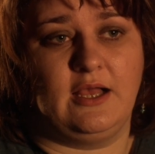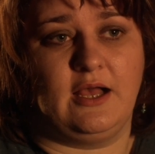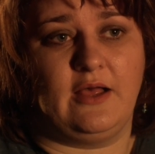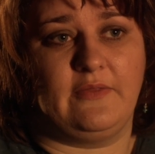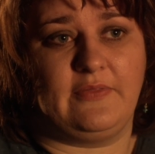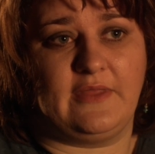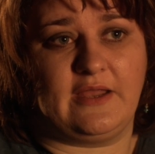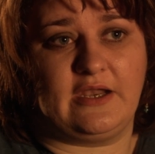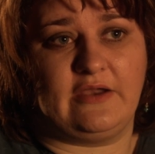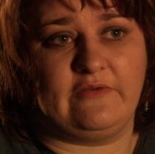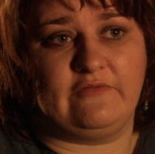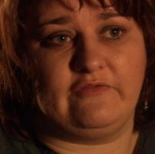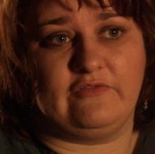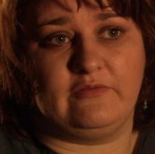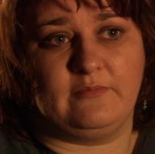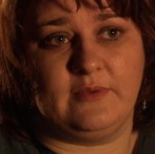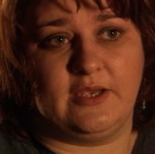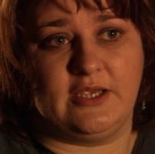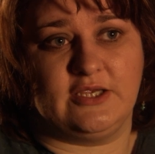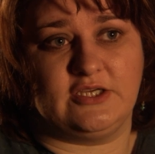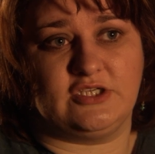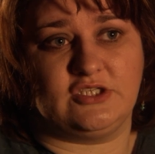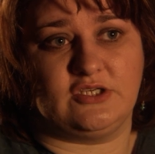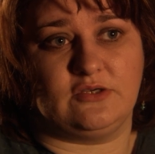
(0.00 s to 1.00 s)
and that
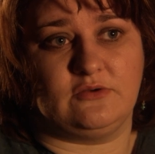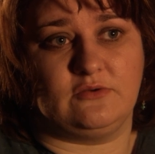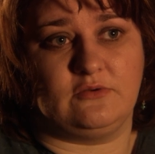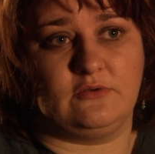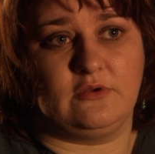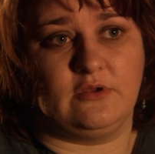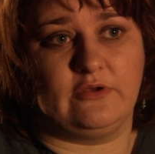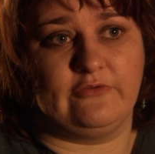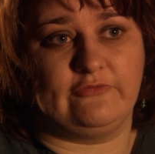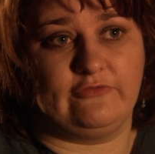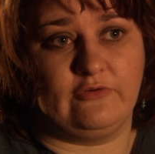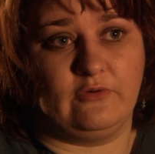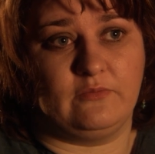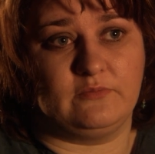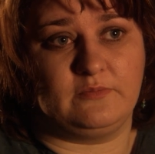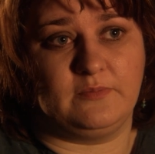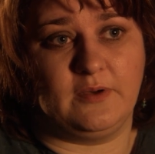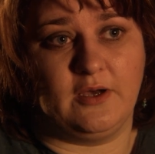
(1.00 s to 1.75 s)
information formed